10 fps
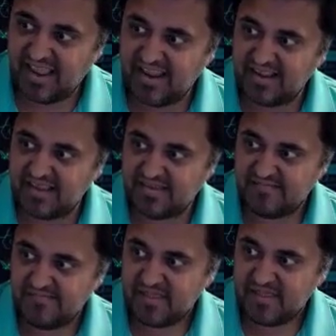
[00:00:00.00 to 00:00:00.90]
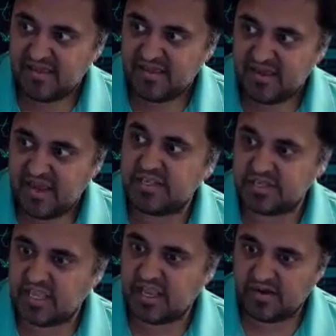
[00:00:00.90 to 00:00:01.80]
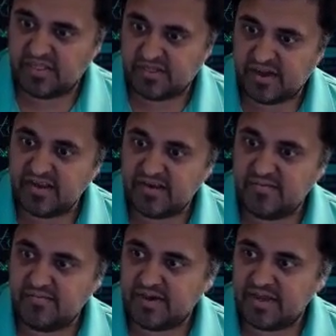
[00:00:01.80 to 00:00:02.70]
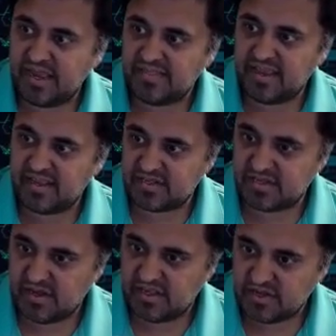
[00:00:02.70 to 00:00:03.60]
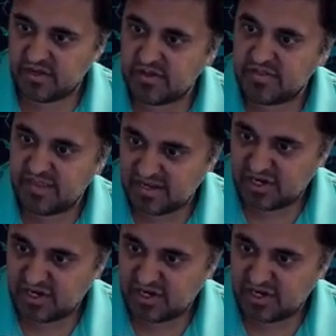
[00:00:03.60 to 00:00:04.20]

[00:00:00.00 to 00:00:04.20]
and it's a scary thought, but I think it's a good thing to